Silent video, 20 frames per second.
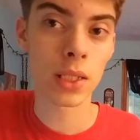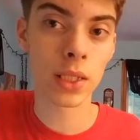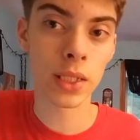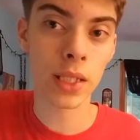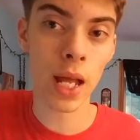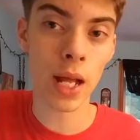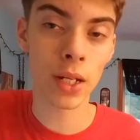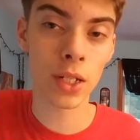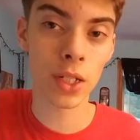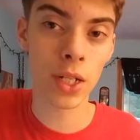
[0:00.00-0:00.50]

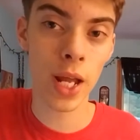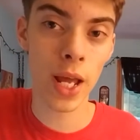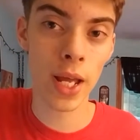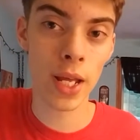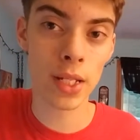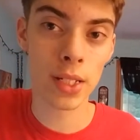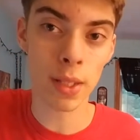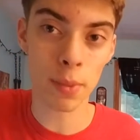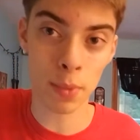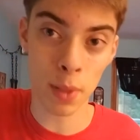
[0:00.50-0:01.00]

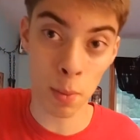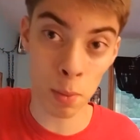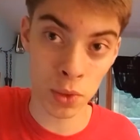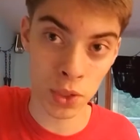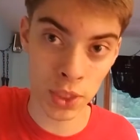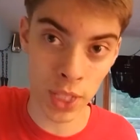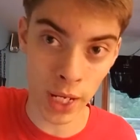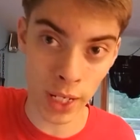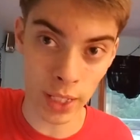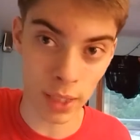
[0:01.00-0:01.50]
Saturday, September
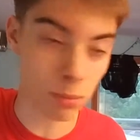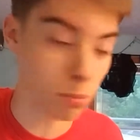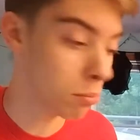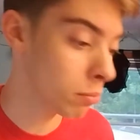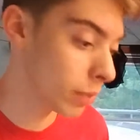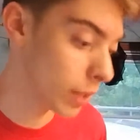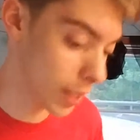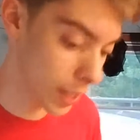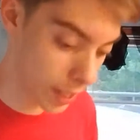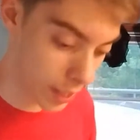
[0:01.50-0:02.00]
2nd,
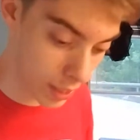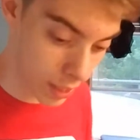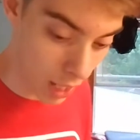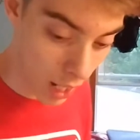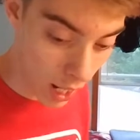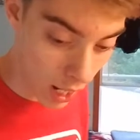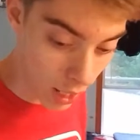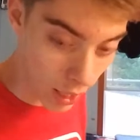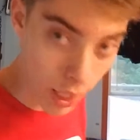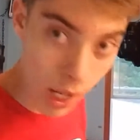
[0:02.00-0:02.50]
in
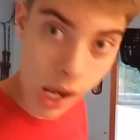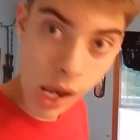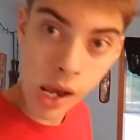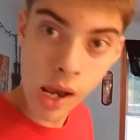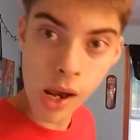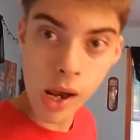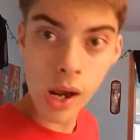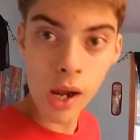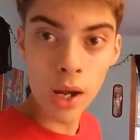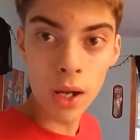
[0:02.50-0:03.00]
uh,
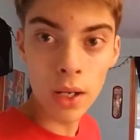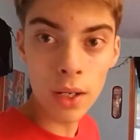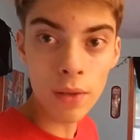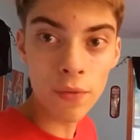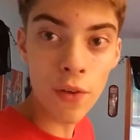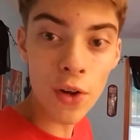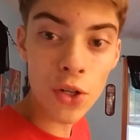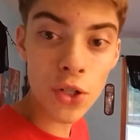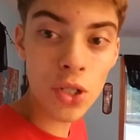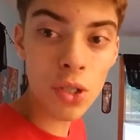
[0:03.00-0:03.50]

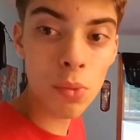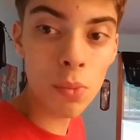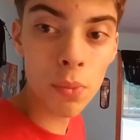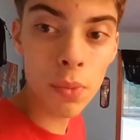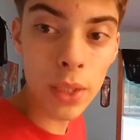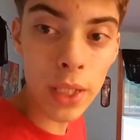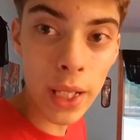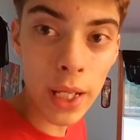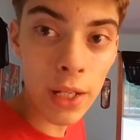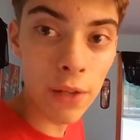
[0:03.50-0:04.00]
Adventures,
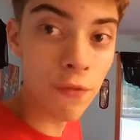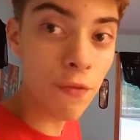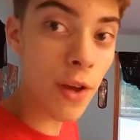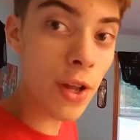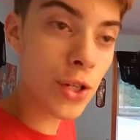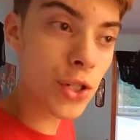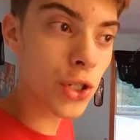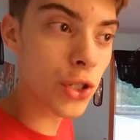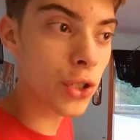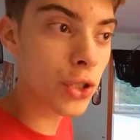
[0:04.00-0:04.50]
The
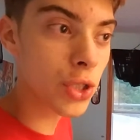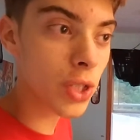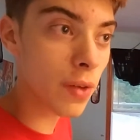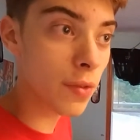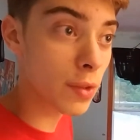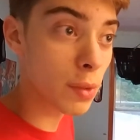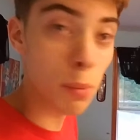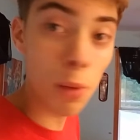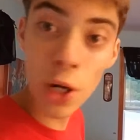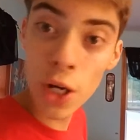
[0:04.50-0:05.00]
Adventures
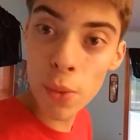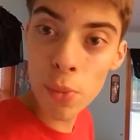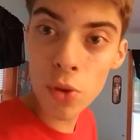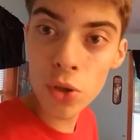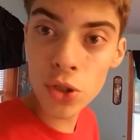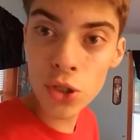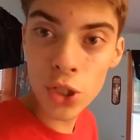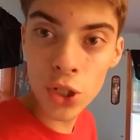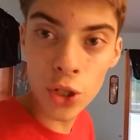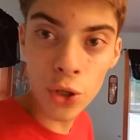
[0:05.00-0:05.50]
of the Mario
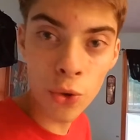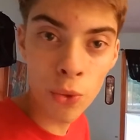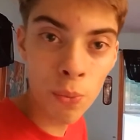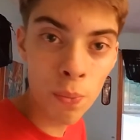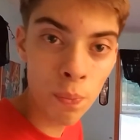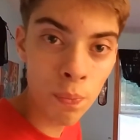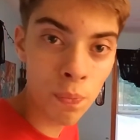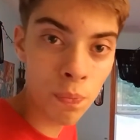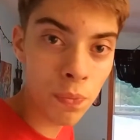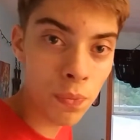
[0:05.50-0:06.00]
Bros. 2
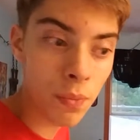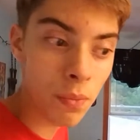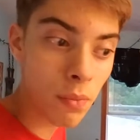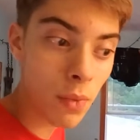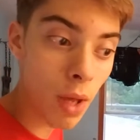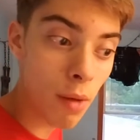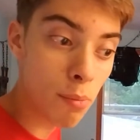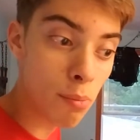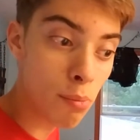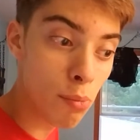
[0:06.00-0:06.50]

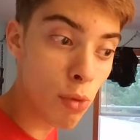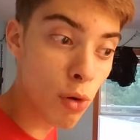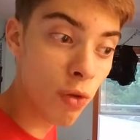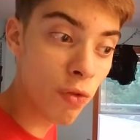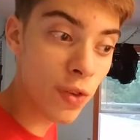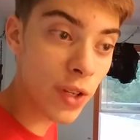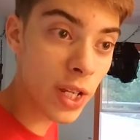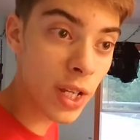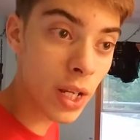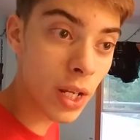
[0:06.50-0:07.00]

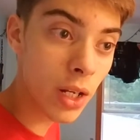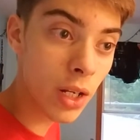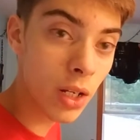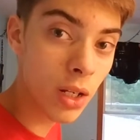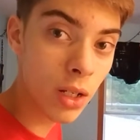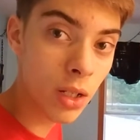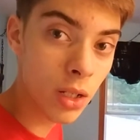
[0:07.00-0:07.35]
movie